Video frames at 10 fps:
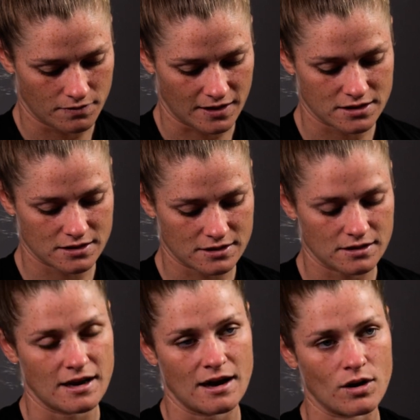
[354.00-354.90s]
that's
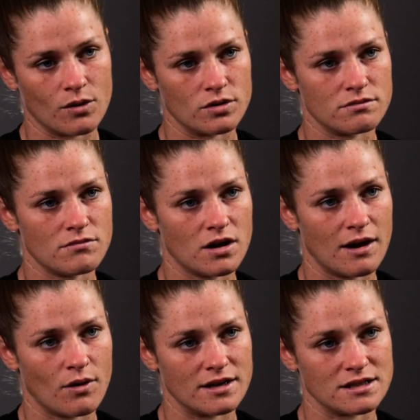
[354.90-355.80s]
how I would
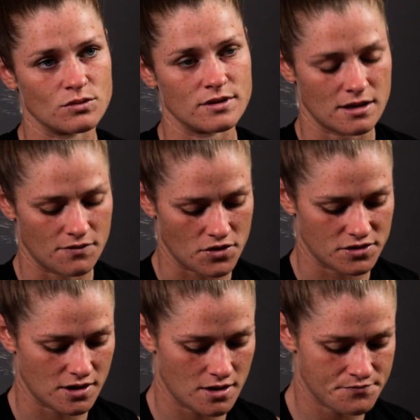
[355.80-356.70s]
how I deal with the
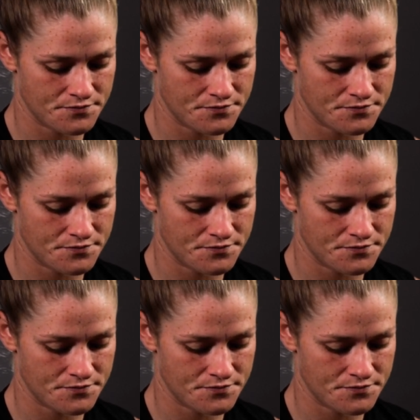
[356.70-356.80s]
adversity.